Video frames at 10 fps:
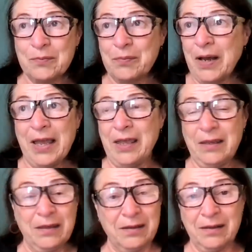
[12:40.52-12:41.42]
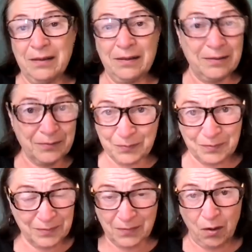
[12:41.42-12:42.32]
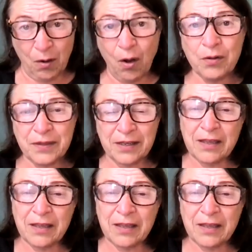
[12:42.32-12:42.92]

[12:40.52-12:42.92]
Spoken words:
by all that